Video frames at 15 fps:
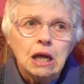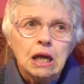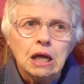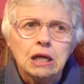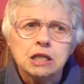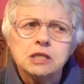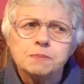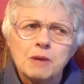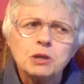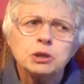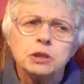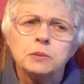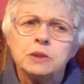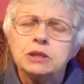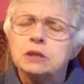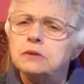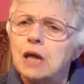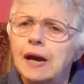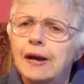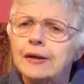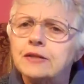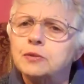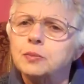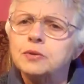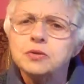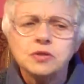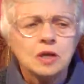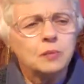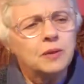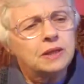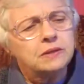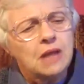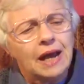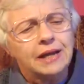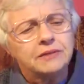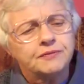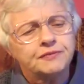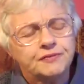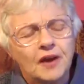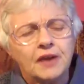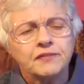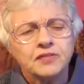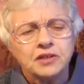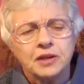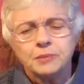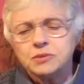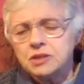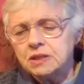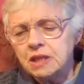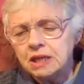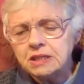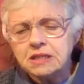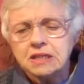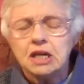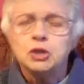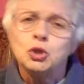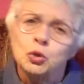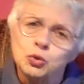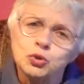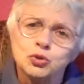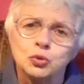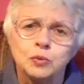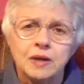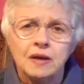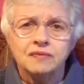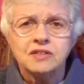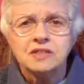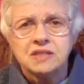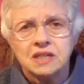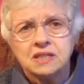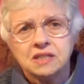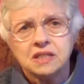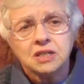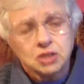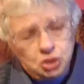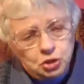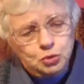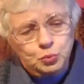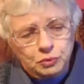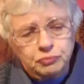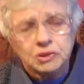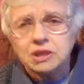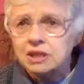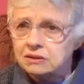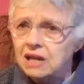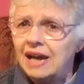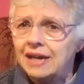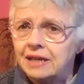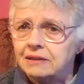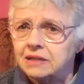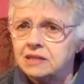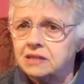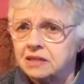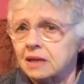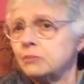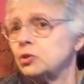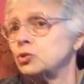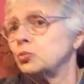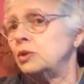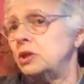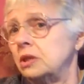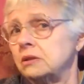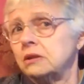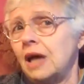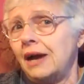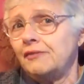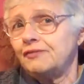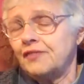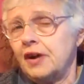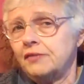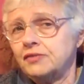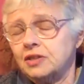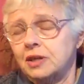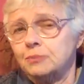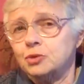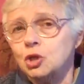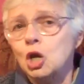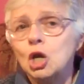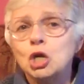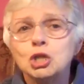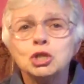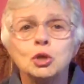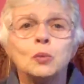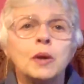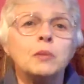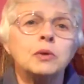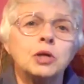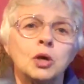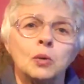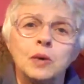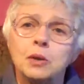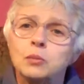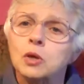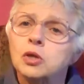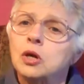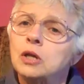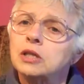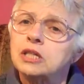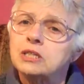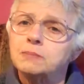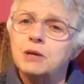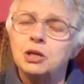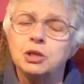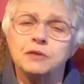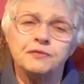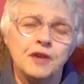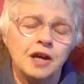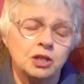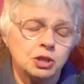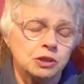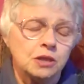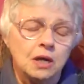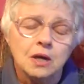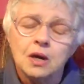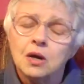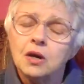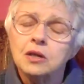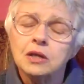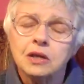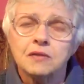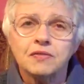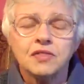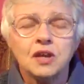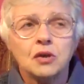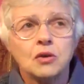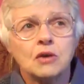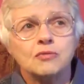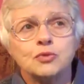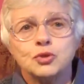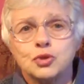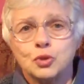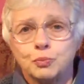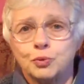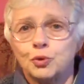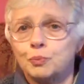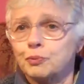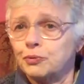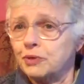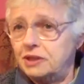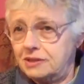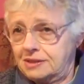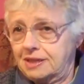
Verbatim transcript: and especially with the lies. We'd say we'd lied five times, and I'd say, no, so we have to say six because we're really lying this time because we didn't lie five times. So we would go in with all these manufactured. All I can think of was the poor priest